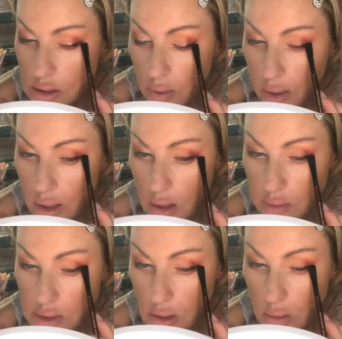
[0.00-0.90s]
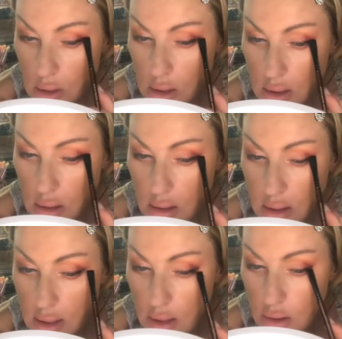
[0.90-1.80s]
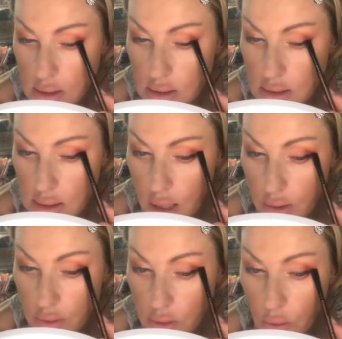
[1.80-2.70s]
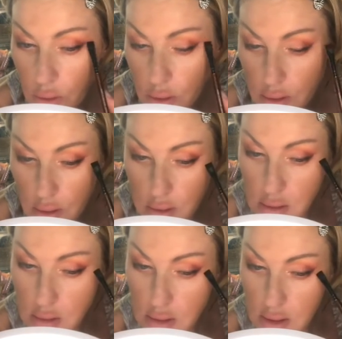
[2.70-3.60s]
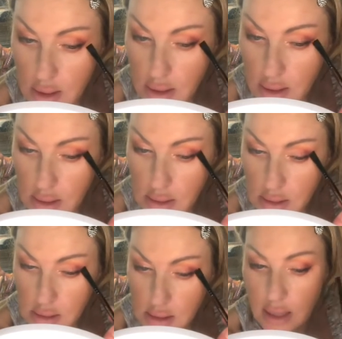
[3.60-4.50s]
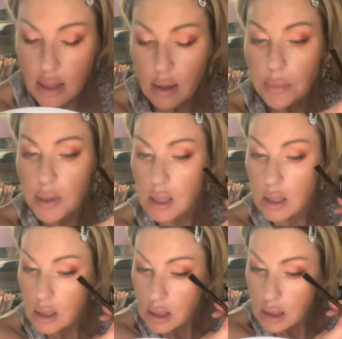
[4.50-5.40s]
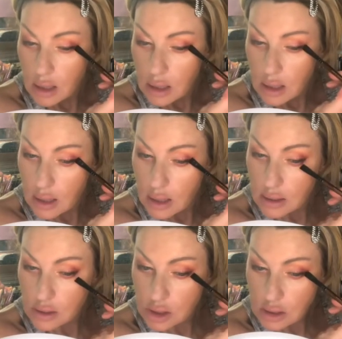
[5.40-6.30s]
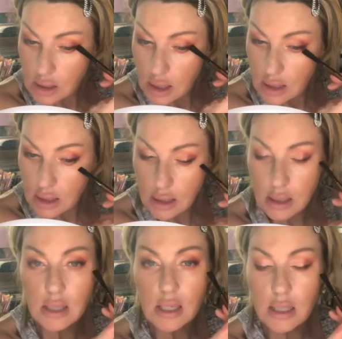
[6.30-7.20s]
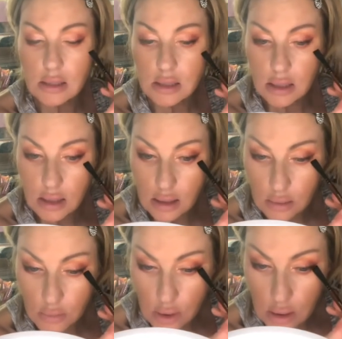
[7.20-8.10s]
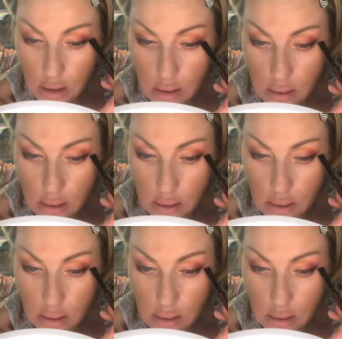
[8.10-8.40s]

so I always go a little thicker on this outer corner. Then I kind of stamp and just kind of connect it inward.